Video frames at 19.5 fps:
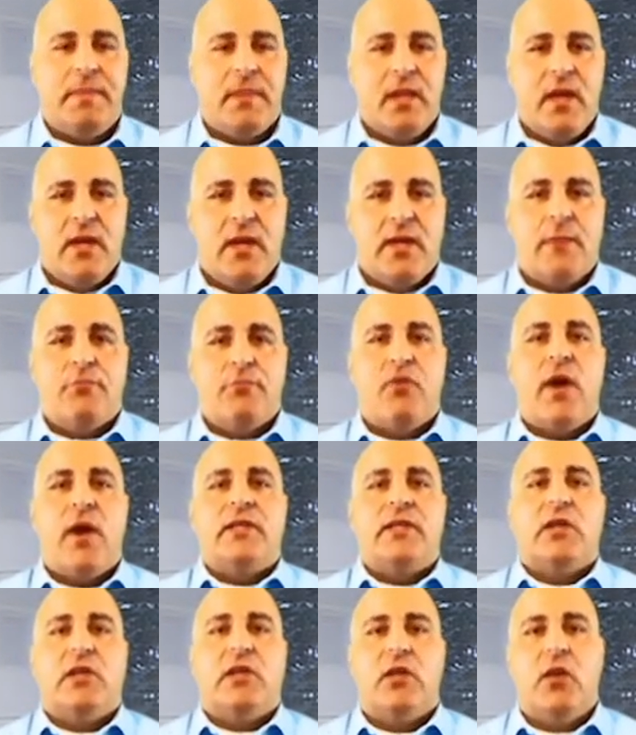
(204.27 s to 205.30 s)
Now, prior
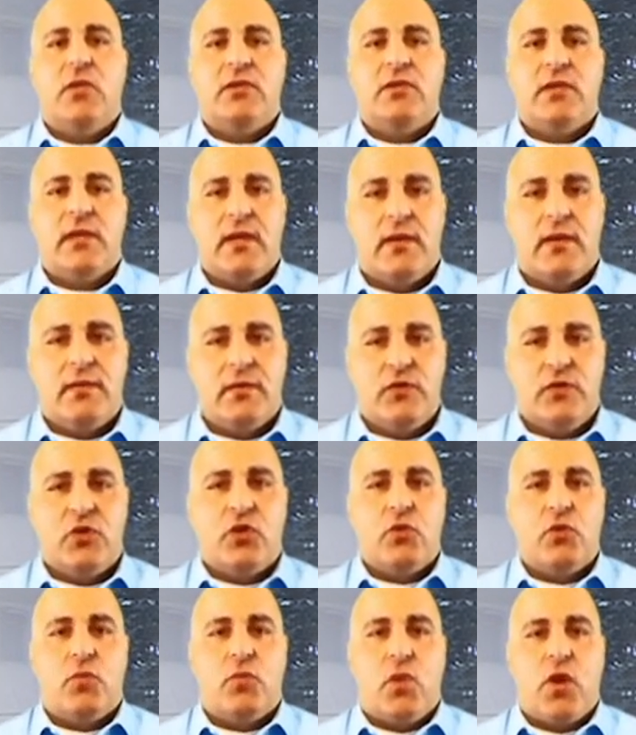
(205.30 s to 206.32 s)
to closing, you
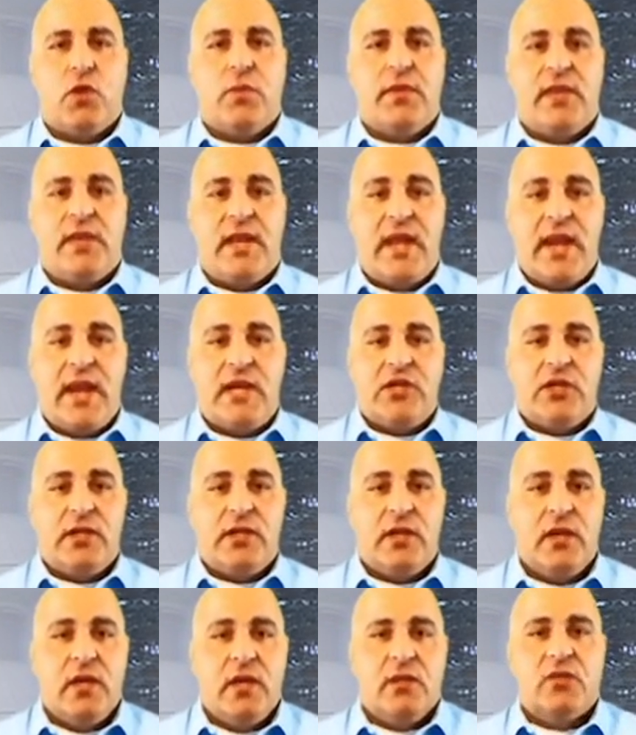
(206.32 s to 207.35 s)
should work with an agent
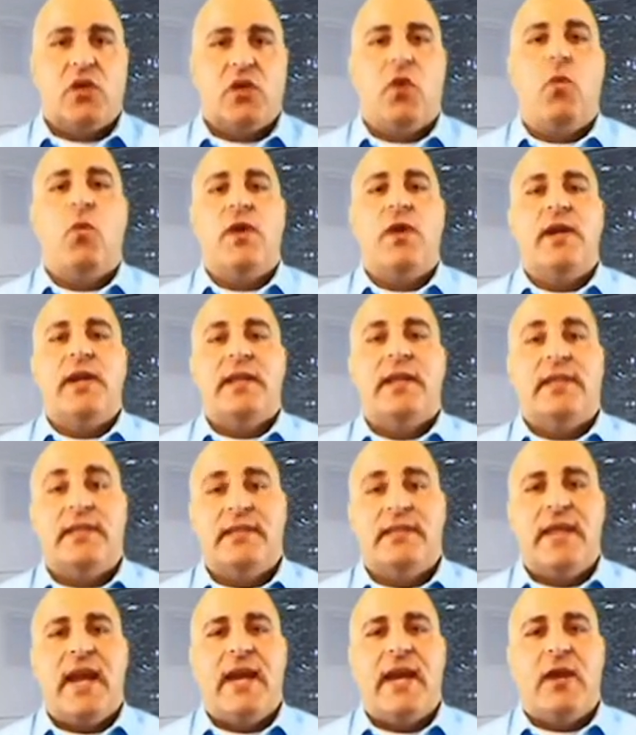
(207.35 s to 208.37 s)
to coordinate the
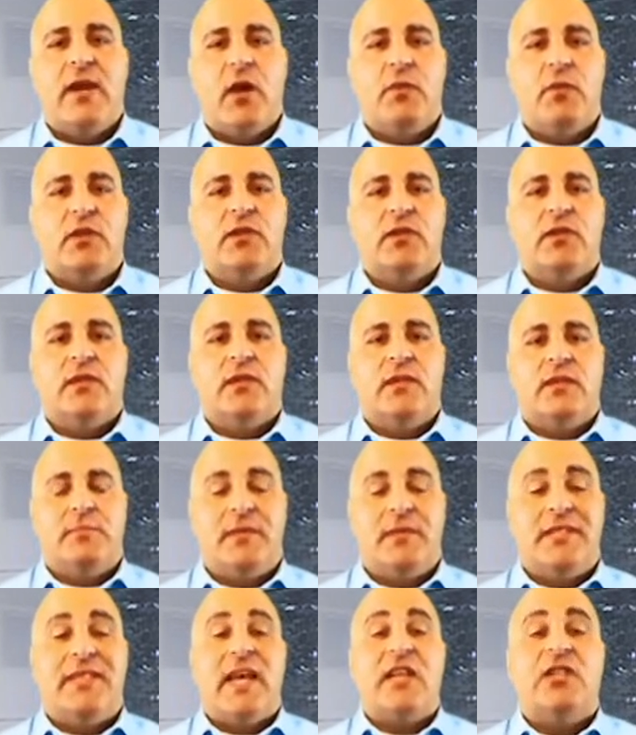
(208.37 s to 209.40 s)
date on which this
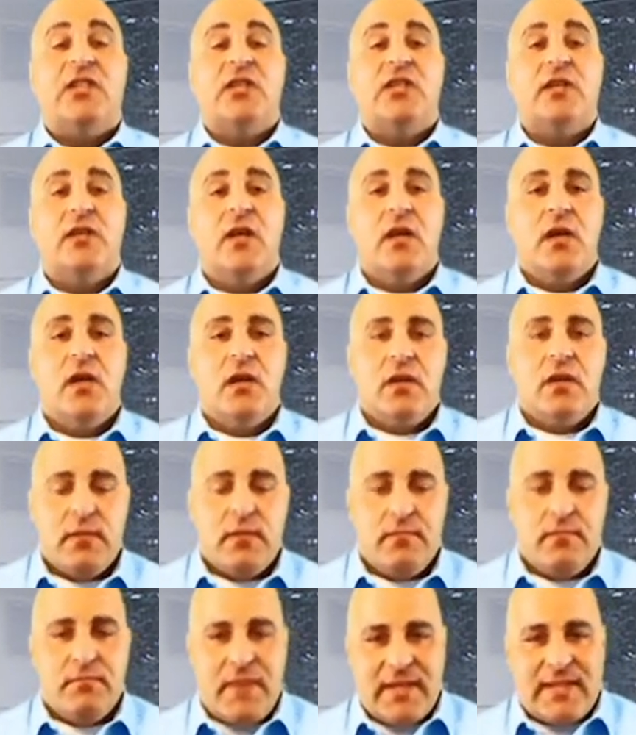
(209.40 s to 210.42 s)
possession
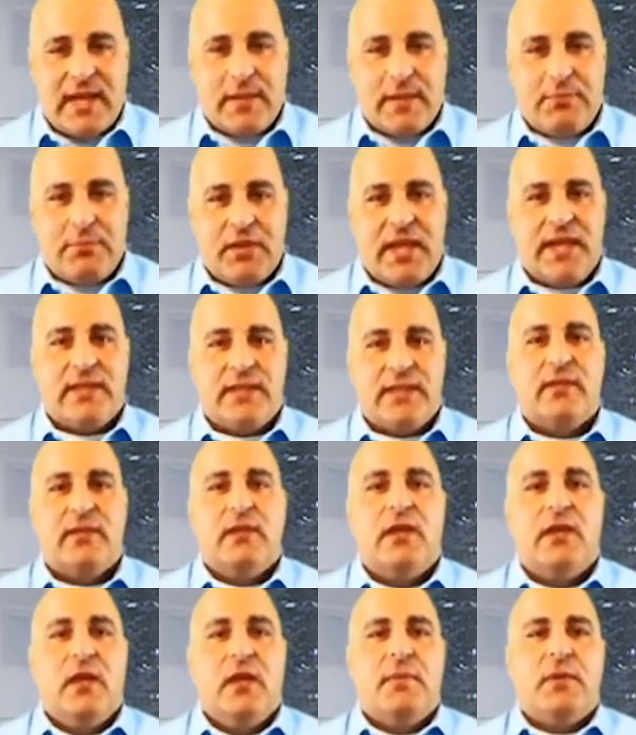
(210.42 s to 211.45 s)
may take place,
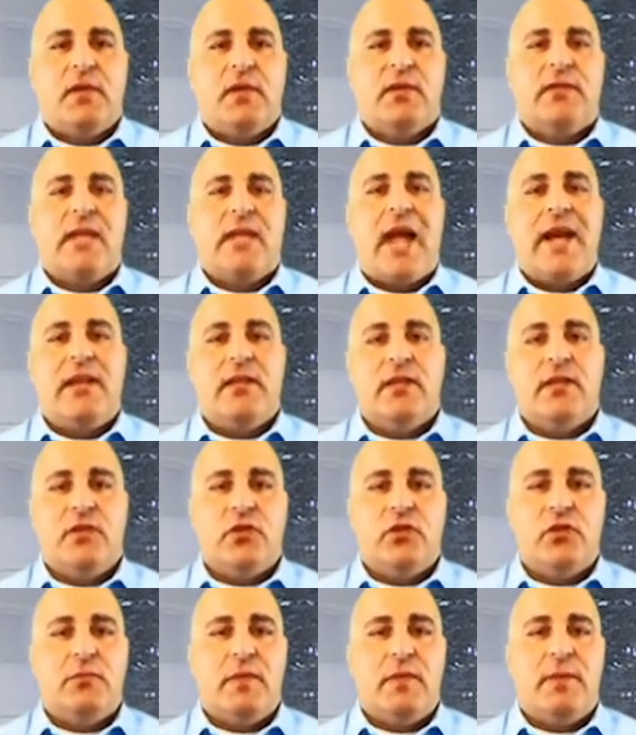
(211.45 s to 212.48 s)
because title
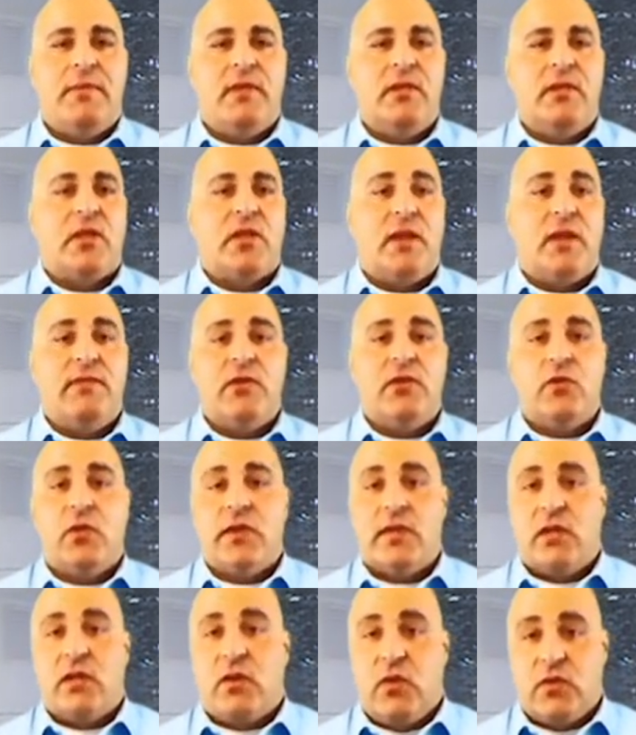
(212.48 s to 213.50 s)
issues may be discovered during
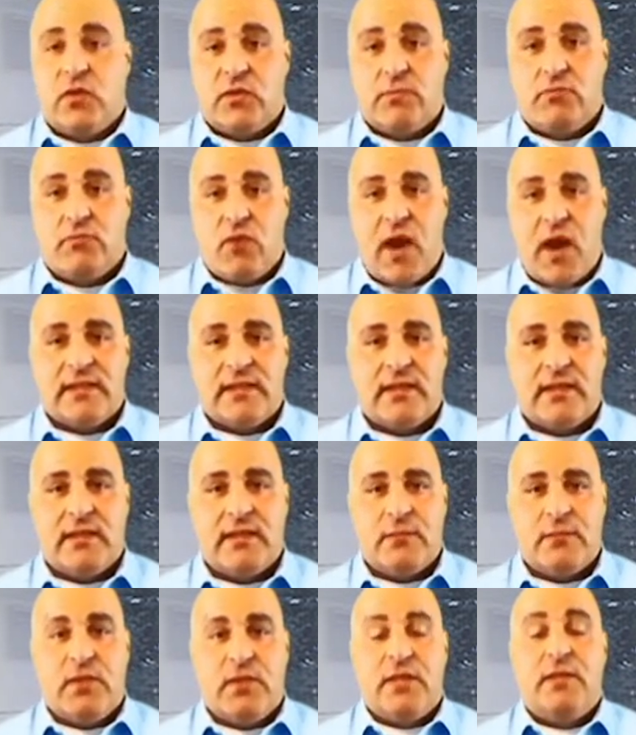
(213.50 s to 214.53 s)
the closing process
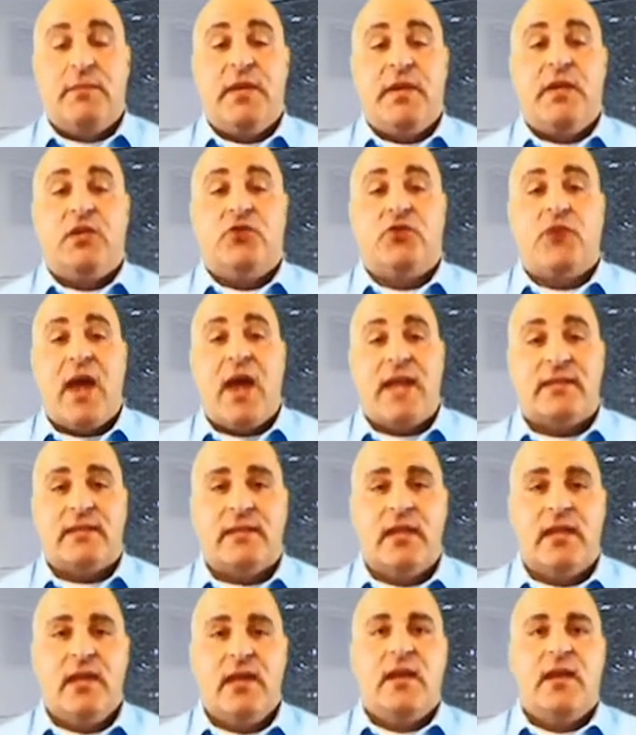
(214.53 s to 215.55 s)
and will need to be addressed
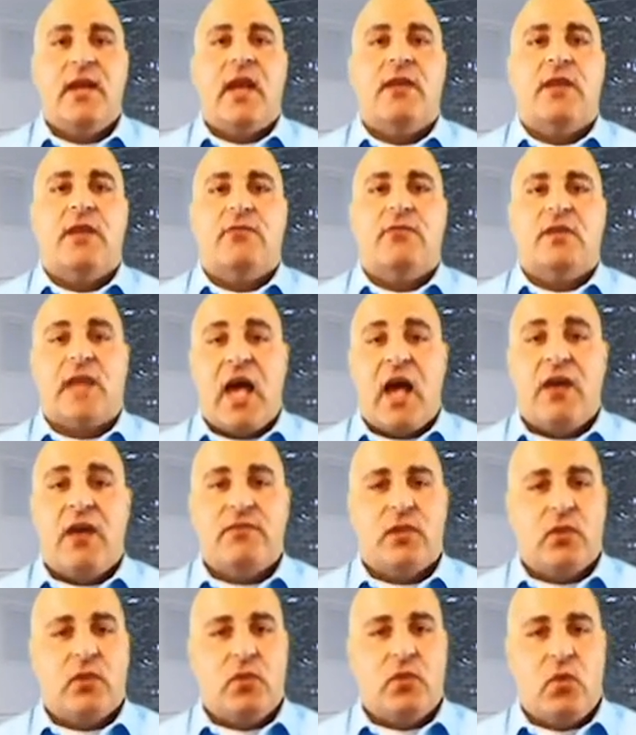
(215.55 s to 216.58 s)
and
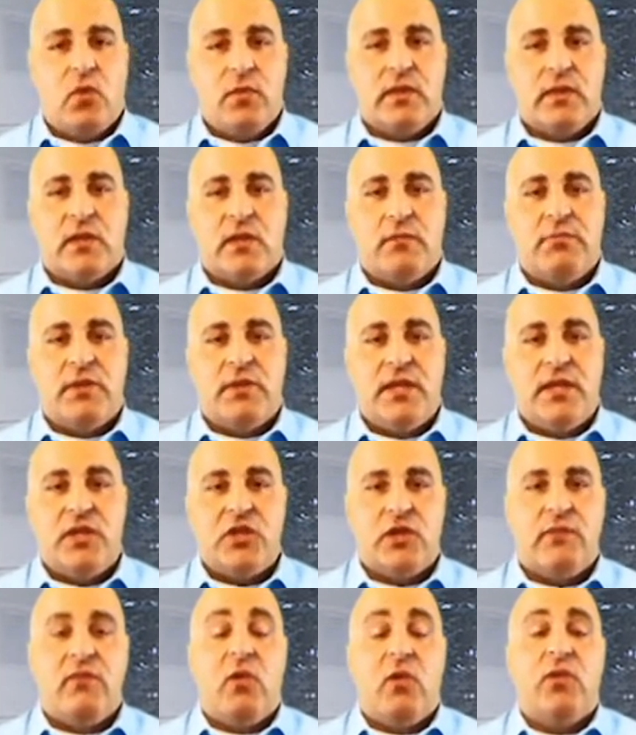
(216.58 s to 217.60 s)
resolved along with the
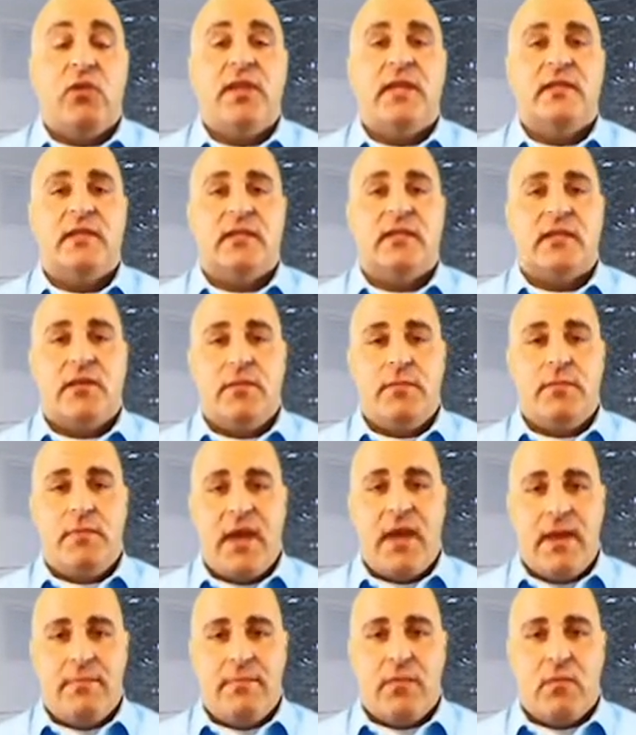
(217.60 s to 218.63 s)
completion of all necessary
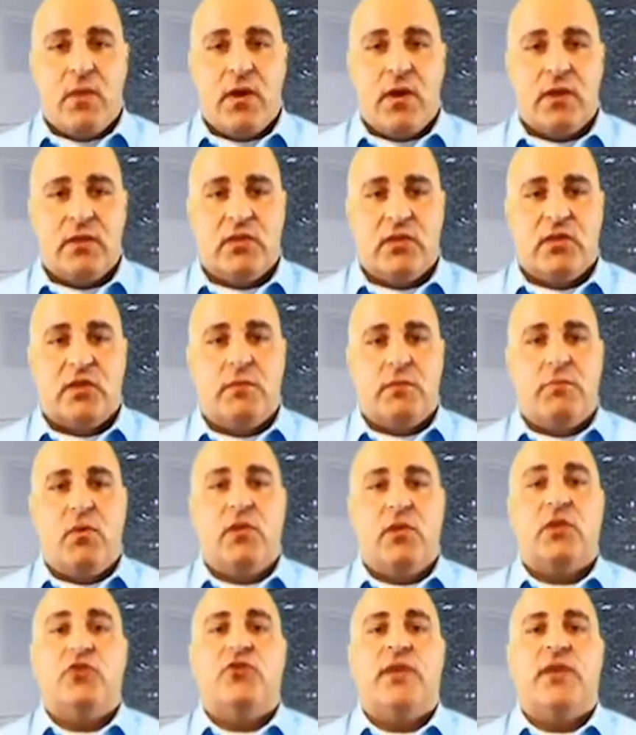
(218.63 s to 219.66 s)
paperwork to
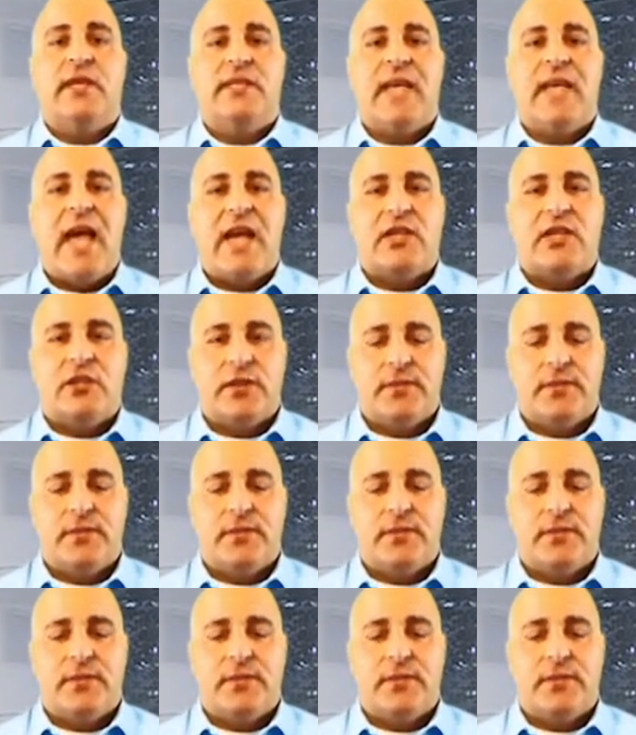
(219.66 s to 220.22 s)
support the transaction.